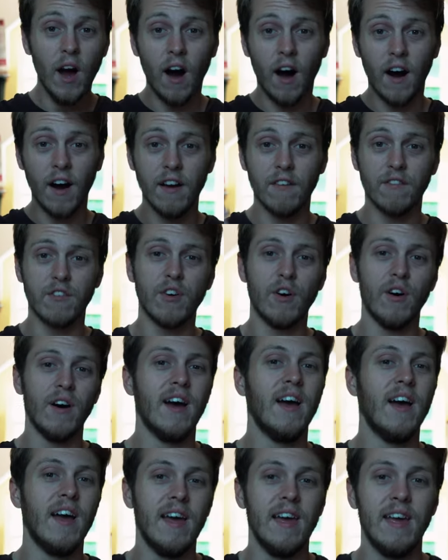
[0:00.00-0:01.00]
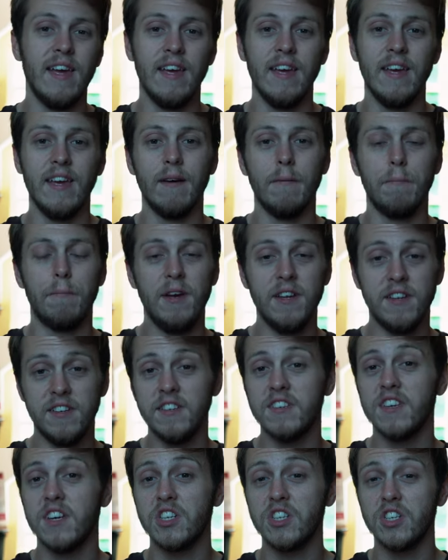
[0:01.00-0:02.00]
I have got a
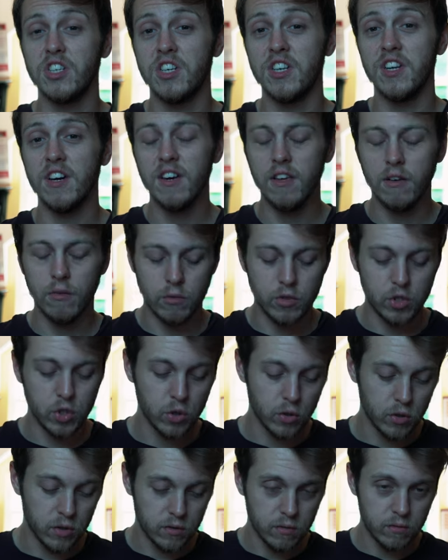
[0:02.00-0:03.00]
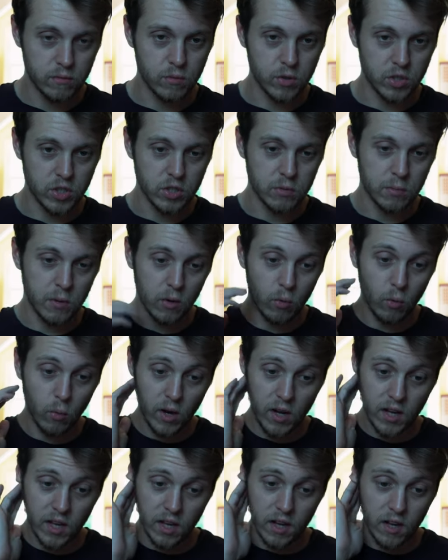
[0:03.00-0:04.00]
PT session tonight with Jordan, which would be
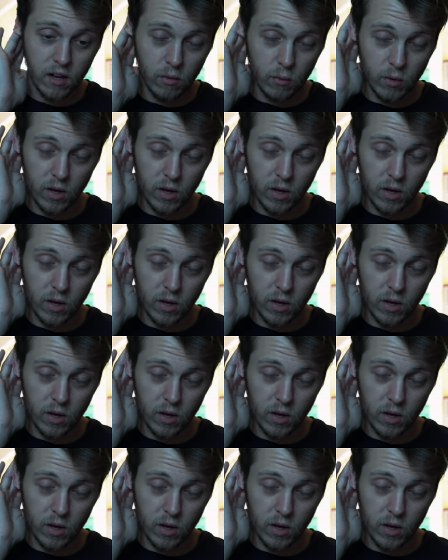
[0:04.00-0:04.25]
wicked.